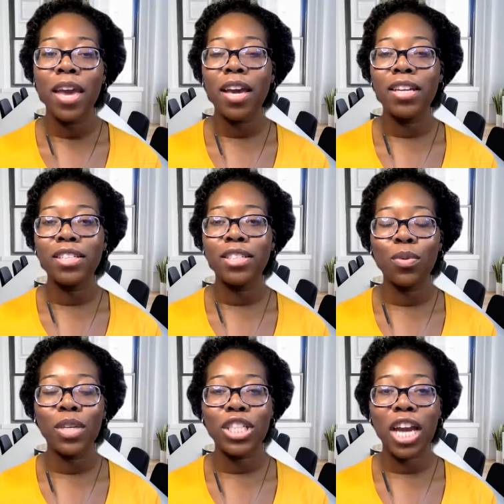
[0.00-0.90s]
And until
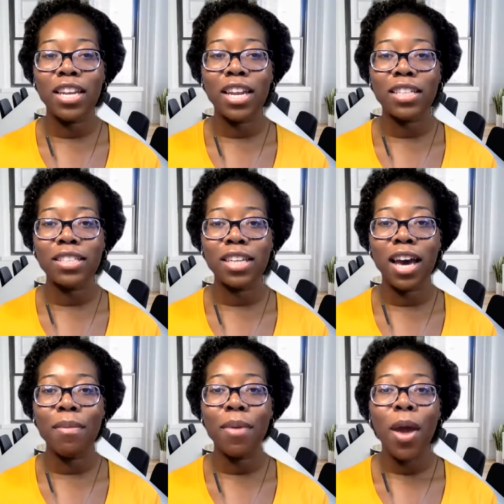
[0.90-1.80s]
we chat next
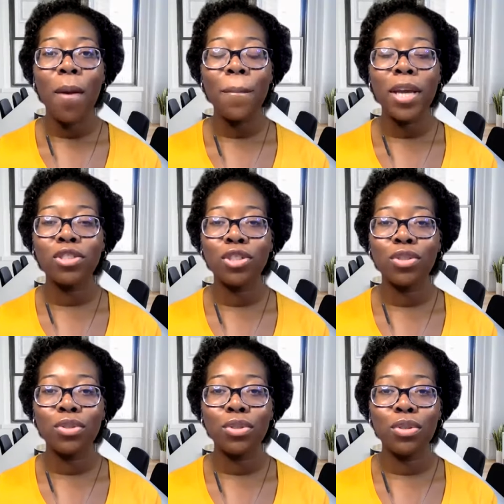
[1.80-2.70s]
time, make sure
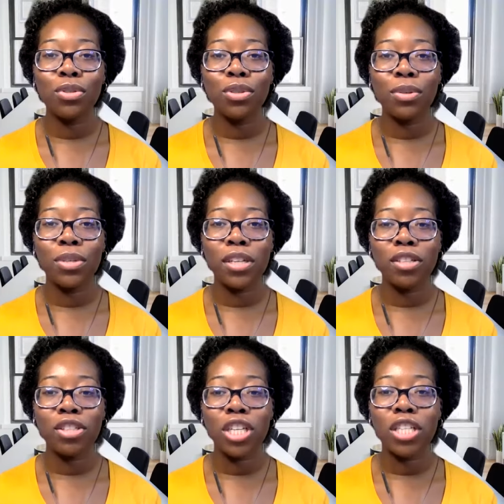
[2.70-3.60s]
you do your due
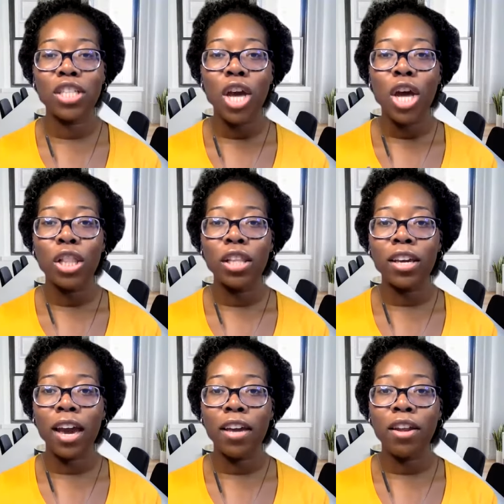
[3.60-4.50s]
diligence. Look
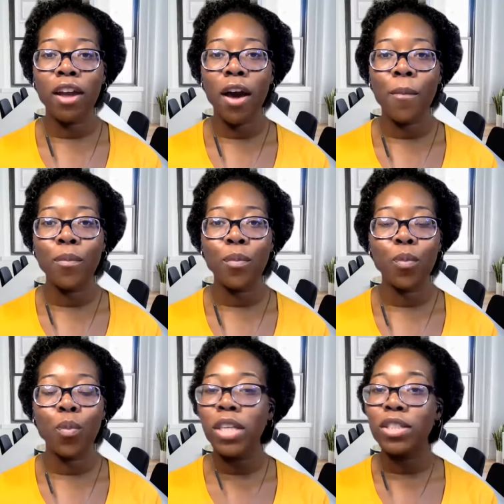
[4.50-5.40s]
at um,
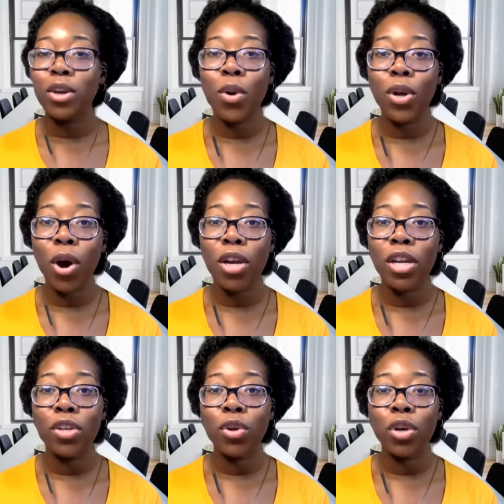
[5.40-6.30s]
what's going on
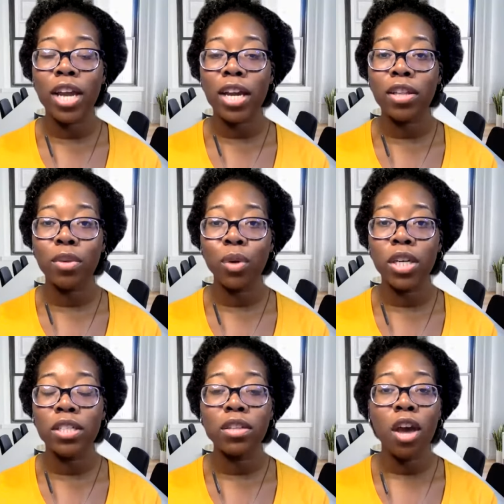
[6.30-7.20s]
in your neck of the
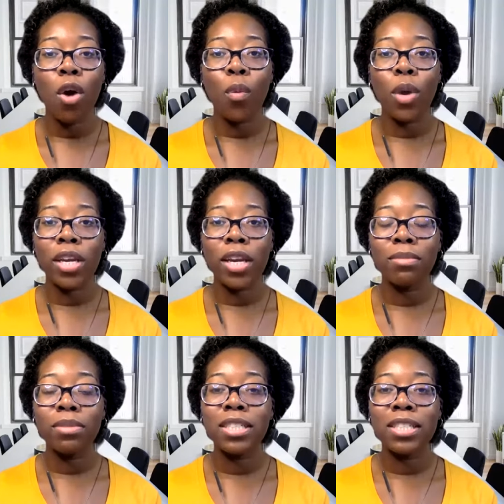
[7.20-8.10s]
woods when it
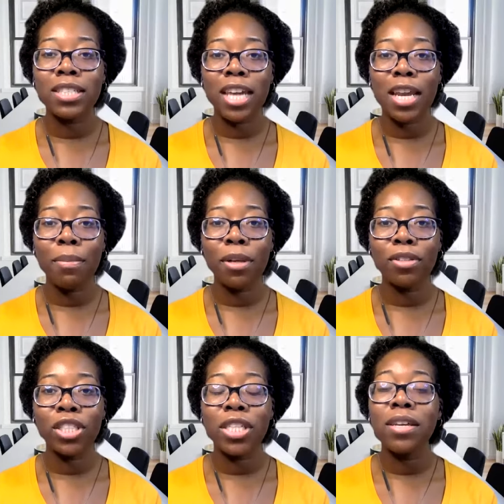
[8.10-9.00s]
comes to
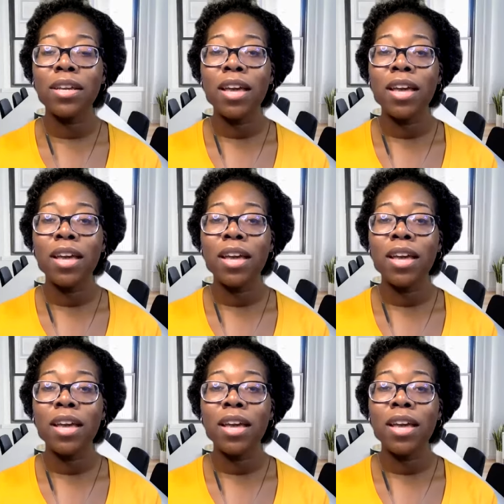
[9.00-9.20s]
sustainability